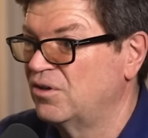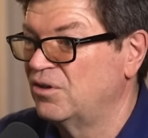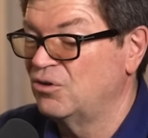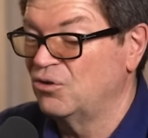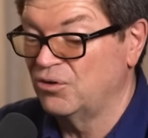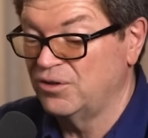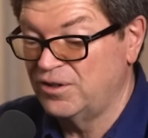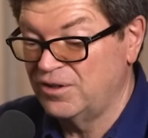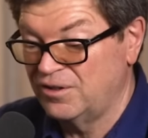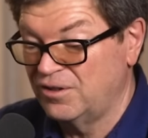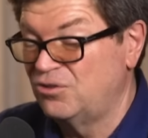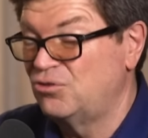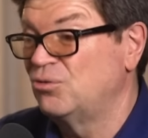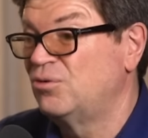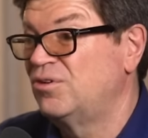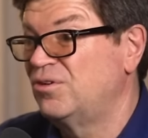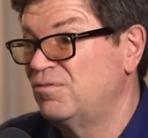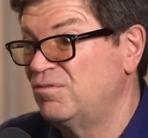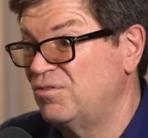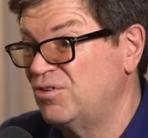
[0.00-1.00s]
learning
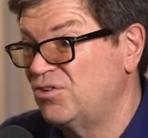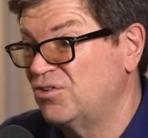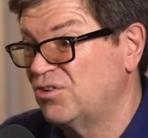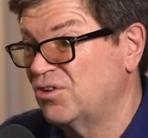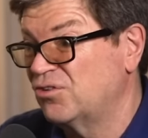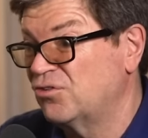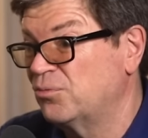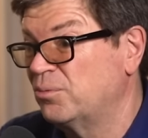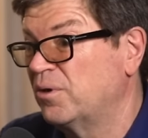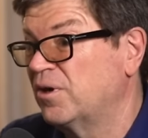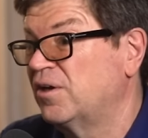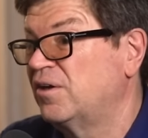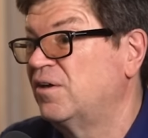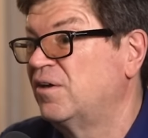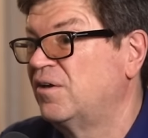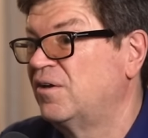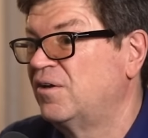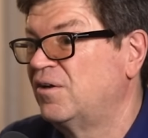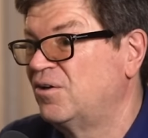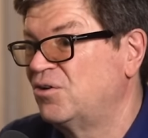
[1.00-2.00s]
intuitive physics by
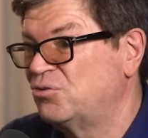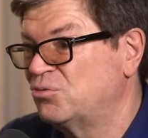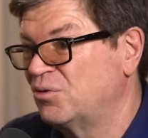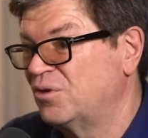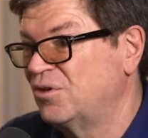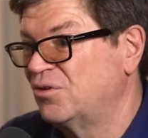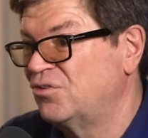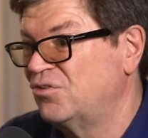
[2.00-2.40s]
training